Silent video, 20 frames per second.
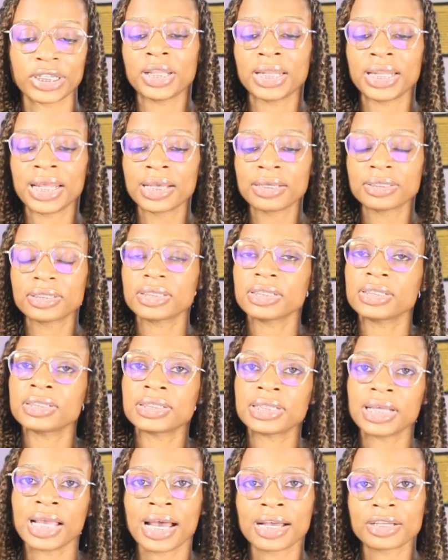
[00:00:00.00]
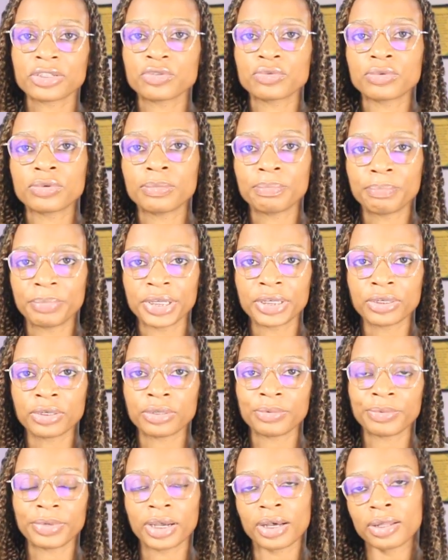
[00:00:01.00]
The next is the actual
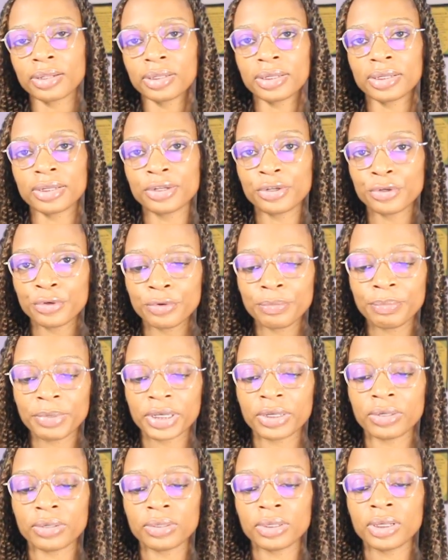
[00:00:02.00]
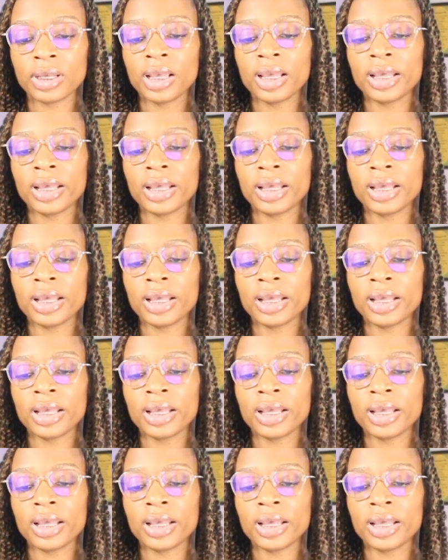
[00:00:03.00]
build. We call it a new build.